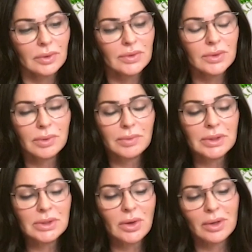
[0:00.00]
So when we
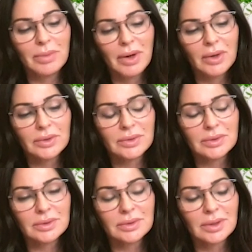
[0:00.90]
talk about
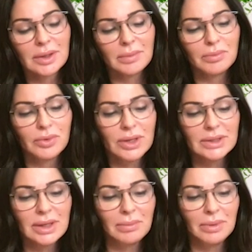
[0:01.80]

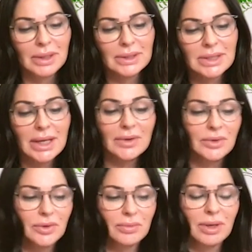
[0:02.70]
breast implant
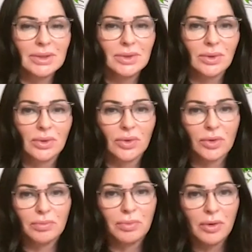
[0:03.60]
under the muscle or
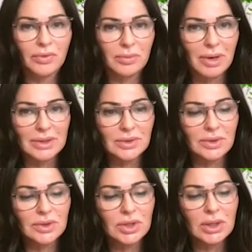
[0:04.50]
above the
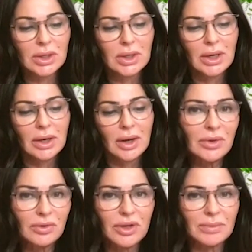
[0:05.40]
muscles,
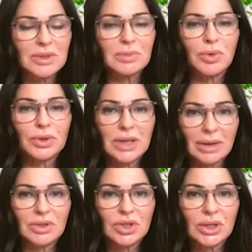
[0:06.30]
either of them is more
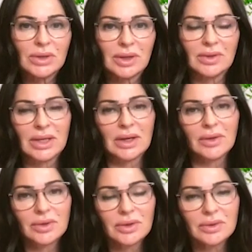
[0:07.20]
damaging than the
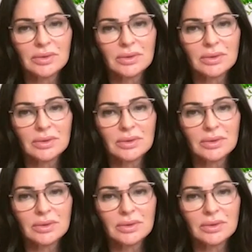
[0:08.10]
other?